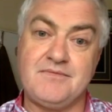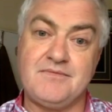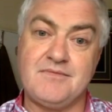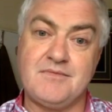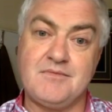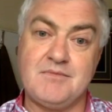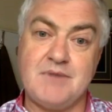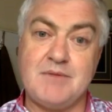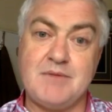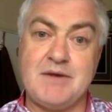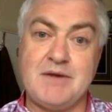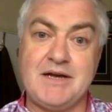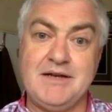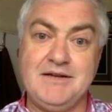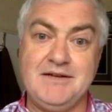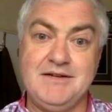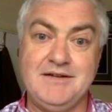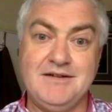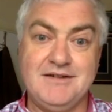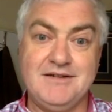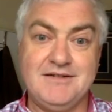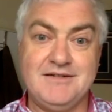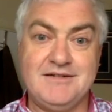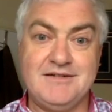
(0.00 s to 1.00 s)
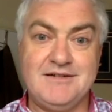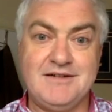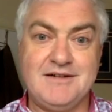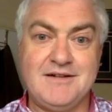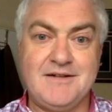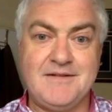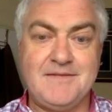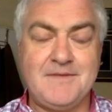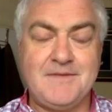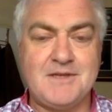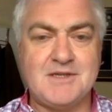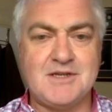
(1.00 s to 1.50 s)
Bye-bye.
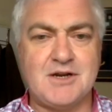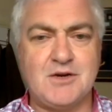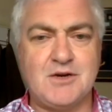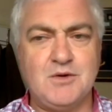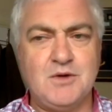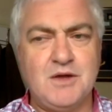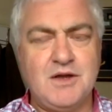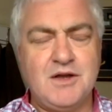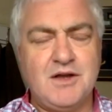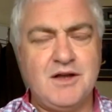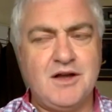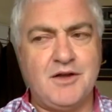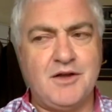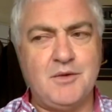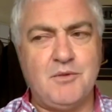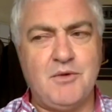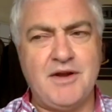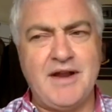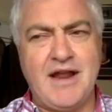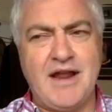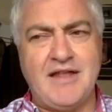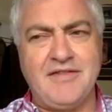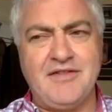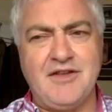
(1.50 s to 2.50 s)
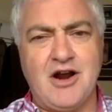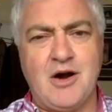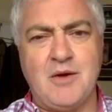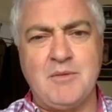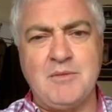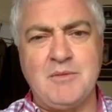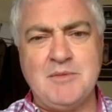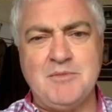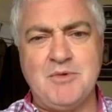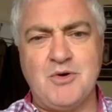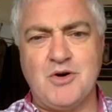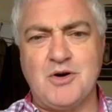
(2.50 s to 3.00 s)
So on the one hand, the
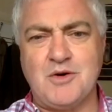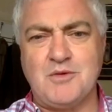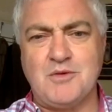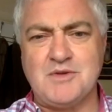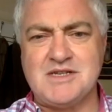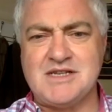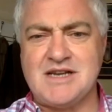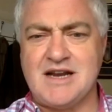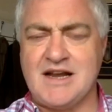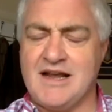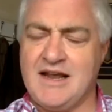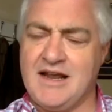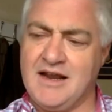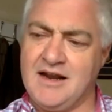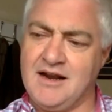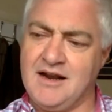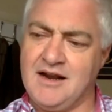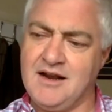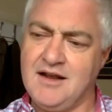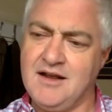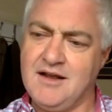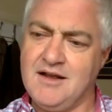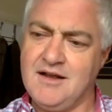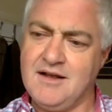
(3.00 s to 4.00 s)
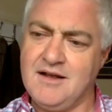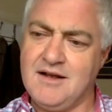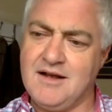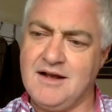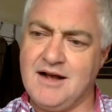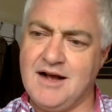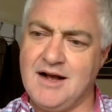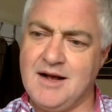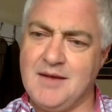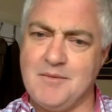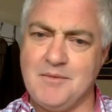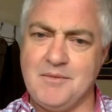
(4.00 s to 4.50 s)
Army Board was saying
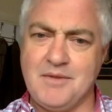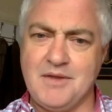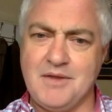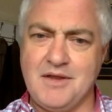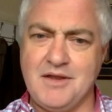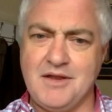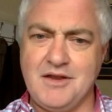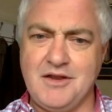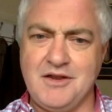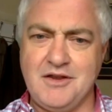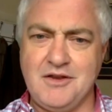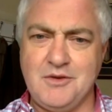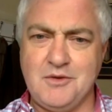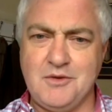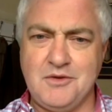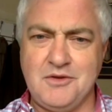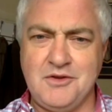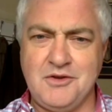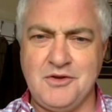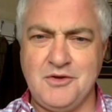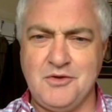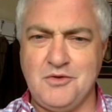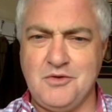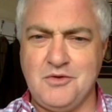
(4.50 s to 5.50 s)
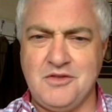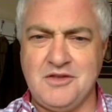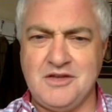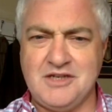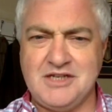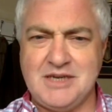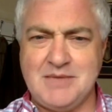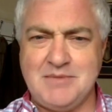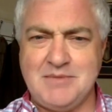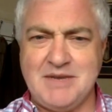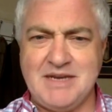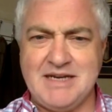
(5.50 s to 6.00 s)
the
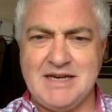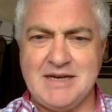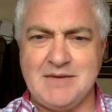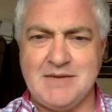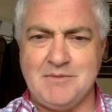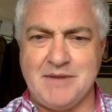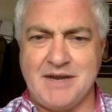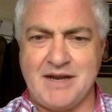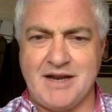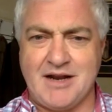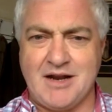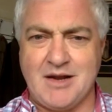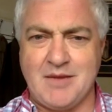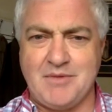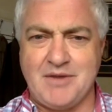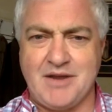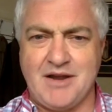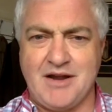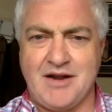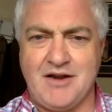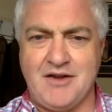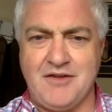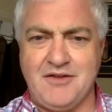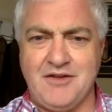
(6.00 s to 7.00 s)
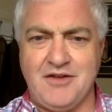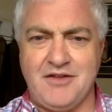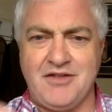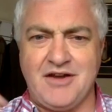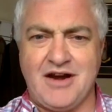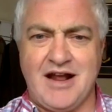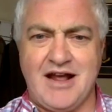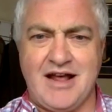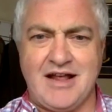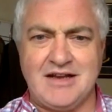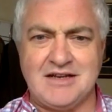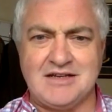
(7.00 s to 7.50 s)
GP didn't pick it up. And on the other
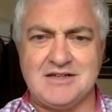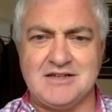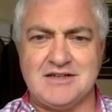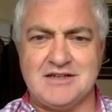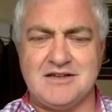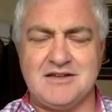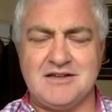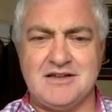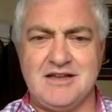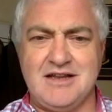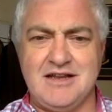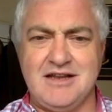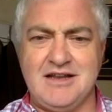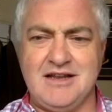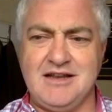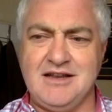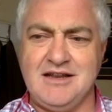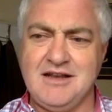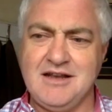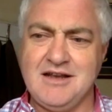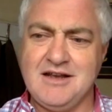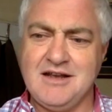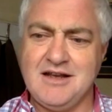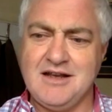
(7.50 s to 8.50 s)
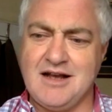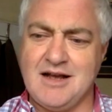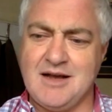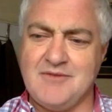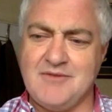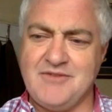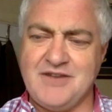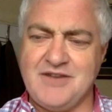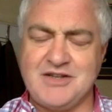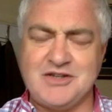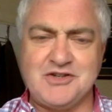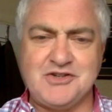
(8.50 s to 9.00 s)
hand, the
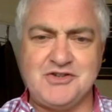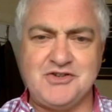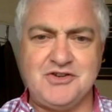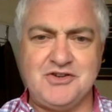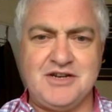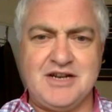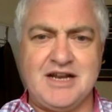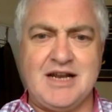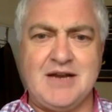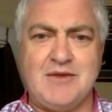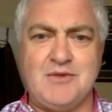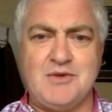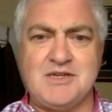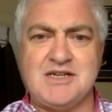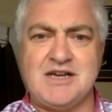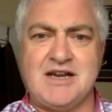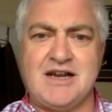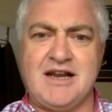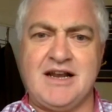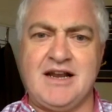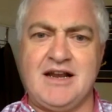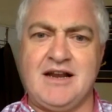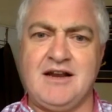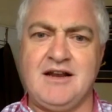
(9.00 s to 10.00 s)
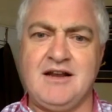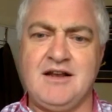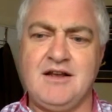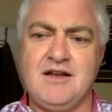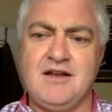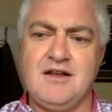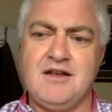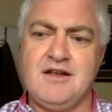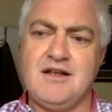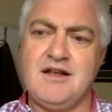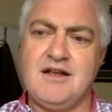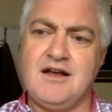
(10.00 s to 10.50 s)
Veterans UK were saying
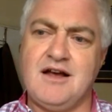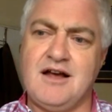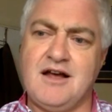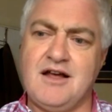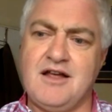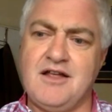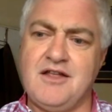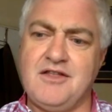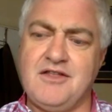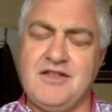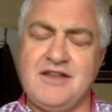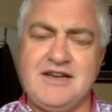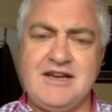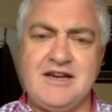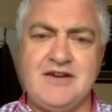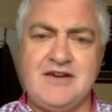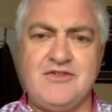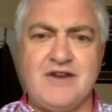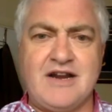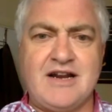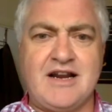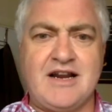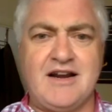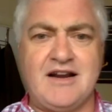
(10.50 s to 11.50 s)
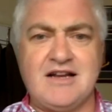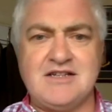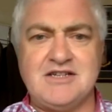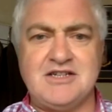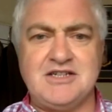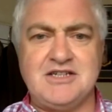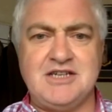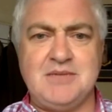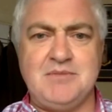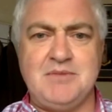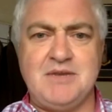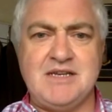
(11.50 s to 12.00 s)
they didn't recognise a
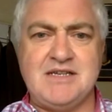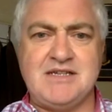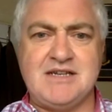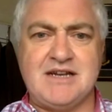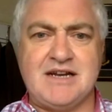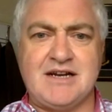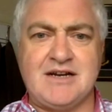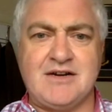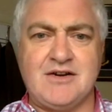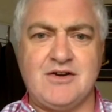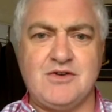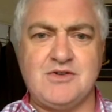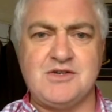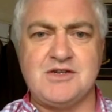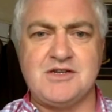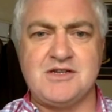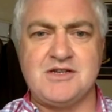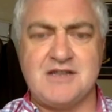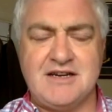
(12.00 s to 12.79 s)
GP's diagnosis.